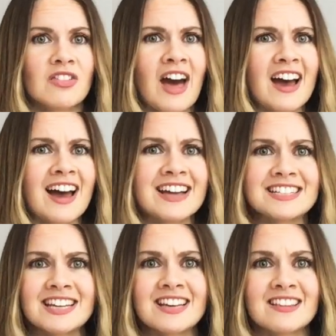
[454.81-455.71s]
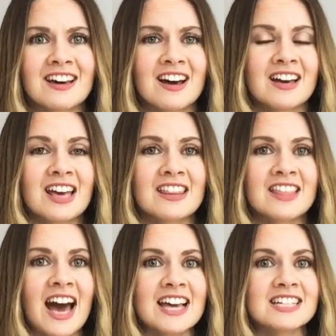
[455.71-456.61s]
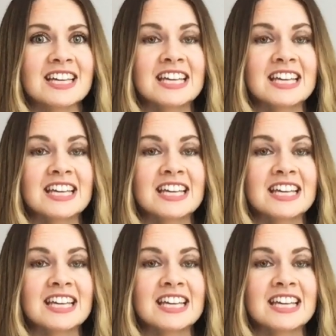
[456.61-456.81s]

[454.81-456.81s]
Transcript: that idea that that is a